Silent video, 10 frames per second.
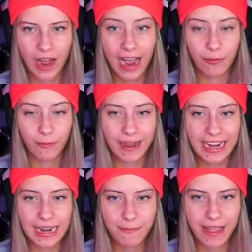I
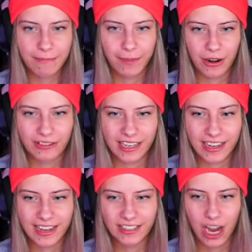repeat, Big Bertha
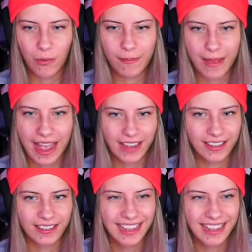is going back.